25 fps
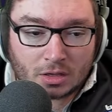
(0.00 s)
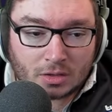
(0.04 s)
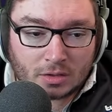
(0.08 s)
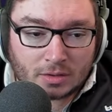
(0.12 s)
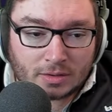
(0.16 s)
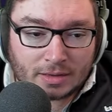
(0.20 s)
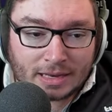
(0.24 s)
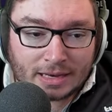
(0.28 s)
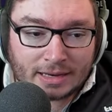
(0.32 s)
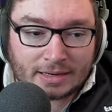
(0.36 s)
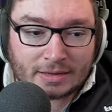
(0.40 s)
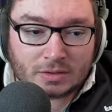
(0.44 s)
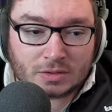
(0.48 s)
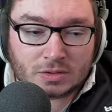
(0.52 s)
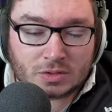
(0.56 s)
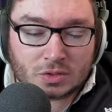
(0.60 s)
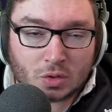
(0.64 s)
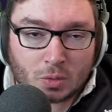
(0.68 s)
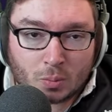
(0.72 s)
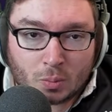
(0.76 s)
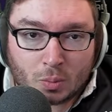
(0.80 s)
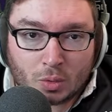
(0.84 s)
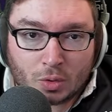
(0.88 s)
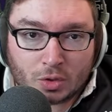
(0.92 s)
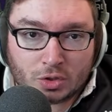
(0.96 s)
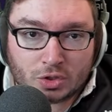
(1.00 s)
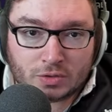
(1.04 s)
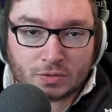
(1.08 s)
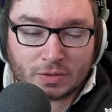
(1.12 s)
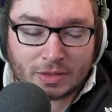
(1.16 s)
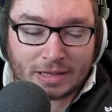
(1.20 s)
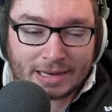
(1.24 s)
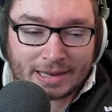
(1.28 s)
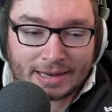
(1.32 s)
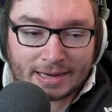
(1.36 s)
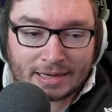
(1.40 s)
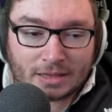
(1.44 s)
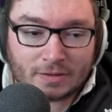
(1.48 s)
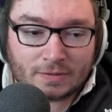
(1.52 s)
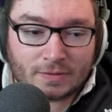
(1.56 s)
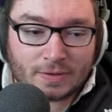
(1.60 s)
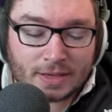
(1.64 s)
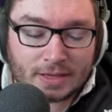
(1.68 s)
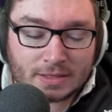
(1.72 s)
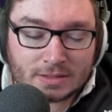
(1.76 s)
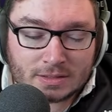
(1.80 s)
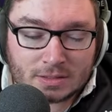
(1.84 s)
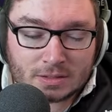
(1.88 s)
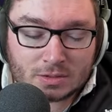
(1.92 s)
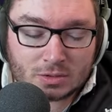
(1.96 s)
Getting the stopwatch for the laning
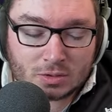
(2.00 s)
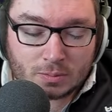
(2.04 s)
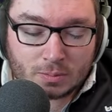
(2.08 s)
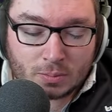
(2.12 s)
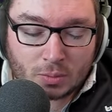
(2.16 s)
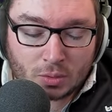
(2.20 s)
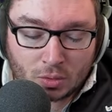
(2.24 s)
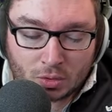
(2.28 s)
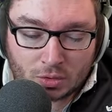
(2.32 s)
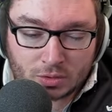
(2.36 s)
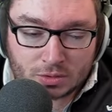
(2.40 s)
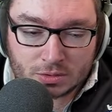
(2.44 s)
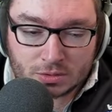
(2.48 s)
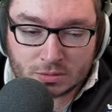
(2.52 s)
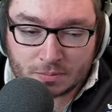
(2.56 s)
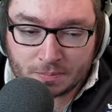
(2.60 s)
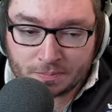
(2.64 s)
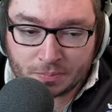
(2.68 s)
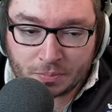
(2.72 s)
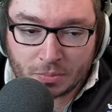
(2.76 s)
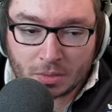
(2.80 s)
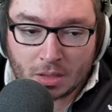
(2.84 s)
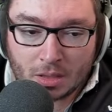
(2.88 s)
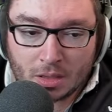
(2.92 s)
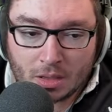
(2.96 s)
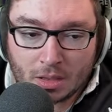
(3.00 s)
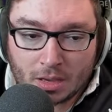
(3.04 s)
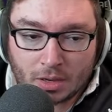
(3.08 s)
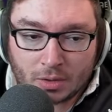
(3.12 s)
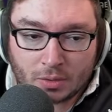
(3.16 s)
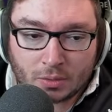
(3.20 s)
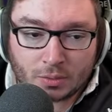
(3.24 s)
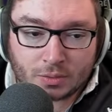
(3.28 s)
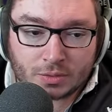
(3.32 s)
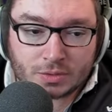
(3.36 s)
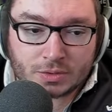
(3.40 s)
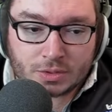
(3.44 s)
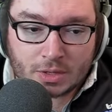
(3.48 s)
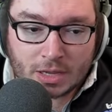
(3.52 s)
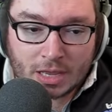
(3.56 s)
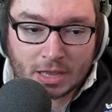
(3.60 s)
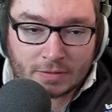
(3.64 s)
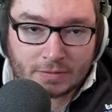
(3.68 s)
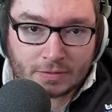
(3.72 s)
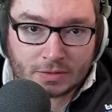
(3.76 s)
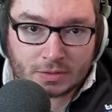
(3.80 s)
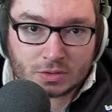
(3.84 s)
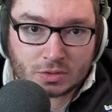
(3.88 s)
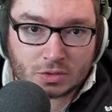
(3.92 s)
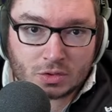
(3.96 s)
phase is super awesome. And also
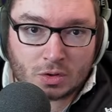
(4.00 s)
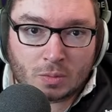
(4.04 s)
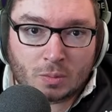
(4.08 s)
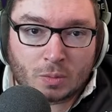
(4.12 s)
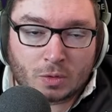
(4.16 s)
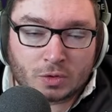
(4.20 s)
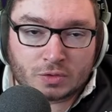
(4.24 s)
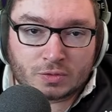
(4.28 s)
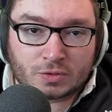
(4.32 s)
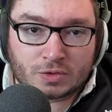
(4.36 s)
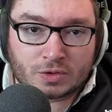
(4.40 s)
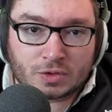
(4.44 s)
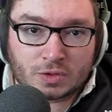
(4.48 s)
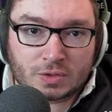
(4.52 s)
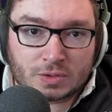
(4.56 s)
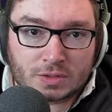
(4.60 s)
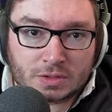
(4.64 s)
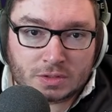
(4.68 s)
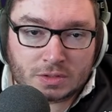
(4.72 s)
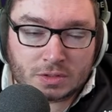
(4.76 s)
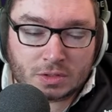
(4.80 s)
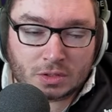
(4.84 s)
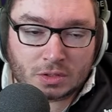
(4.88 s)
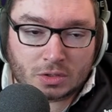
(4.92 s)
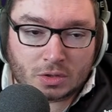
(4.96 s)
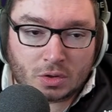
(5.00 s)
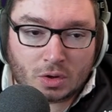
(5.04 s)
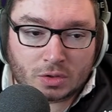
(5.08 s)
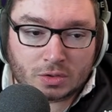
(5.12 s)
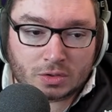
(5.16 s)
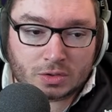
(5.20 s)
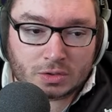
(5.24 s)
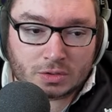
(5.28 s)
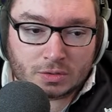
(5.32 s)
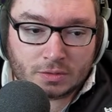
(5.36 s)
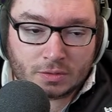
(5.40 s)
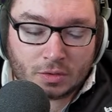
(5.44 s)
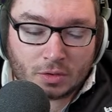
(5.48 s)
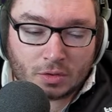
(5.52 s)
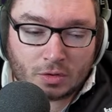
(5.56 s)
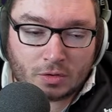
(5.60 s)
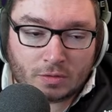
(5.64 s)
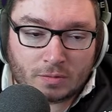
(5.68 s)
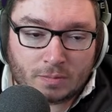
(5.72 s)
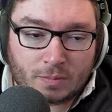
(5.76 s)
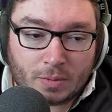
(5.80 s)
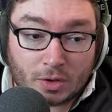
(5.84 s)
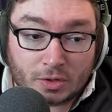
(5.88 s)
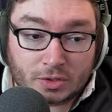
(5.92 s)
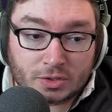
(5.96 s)
having stopwatch reduces the cost
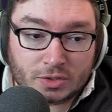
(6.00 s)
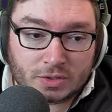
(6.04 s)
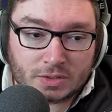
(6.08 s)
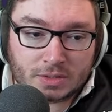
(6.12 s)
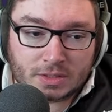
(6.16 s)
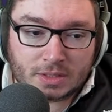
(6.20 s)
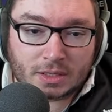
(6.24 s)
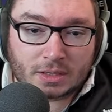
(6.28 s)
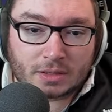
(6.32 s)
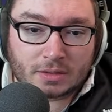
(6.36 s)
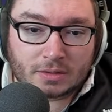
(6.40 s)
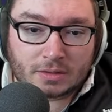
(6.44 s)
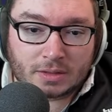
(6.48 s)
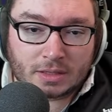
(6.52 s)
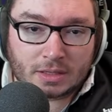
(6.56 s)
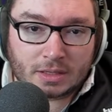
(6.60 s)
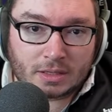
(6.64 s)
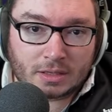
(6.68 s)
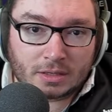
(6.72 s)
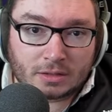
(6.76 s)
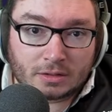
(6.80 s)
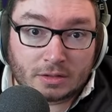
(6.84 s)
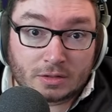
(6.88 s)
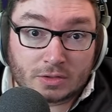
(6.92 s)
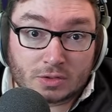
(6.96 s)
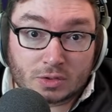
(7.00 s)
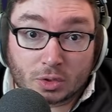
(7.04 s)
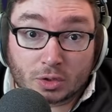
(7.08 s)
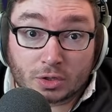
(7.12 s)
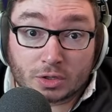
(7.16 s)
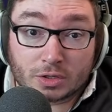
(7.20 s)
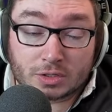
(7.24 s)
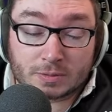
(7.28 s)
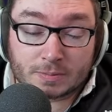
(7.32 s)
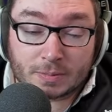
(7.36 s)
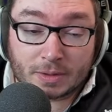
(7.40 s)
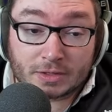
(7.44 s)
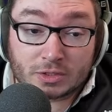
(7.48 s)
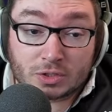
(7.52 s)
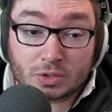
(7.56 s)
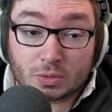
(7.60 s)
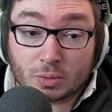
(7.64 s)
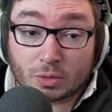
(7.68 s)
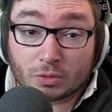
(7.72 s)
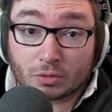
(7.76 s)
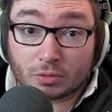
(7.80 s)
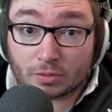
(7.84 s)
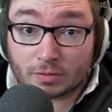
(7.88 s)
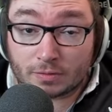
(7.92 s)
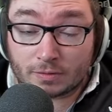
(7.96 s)
of purchasing the Zhonya's by
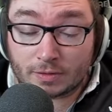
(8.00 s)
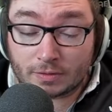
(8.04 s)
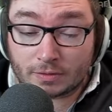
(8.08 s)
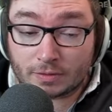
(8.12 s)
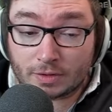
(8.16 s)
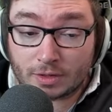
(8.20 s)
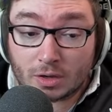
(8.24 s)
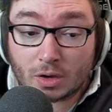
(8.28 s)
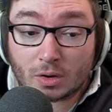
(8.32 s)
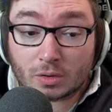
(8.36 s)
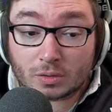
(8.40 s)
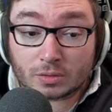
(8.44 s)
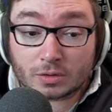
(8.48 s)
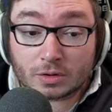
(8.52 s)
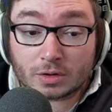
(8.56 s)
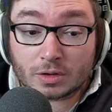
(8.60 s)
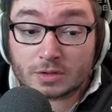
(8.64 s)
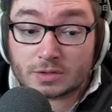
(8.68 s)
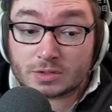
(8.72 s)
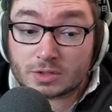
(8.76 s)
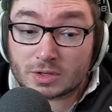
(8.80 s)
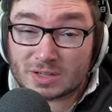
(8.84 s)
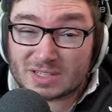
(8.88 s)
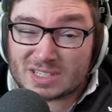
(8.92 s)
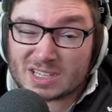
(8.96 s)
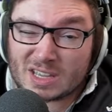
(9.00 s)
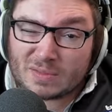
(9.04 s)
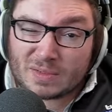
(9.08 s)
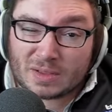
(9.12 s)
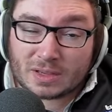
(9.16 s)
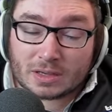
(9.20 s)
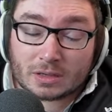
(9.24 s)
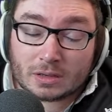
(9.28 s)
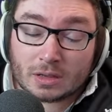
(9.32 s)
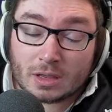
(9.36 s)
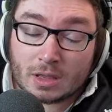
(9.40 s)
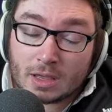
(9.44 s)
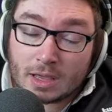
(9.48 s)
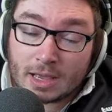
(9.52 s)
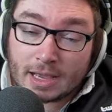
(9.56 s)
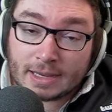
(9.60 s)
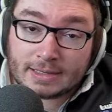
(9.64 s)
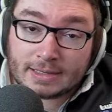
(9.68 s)
250 gold. So you're saving a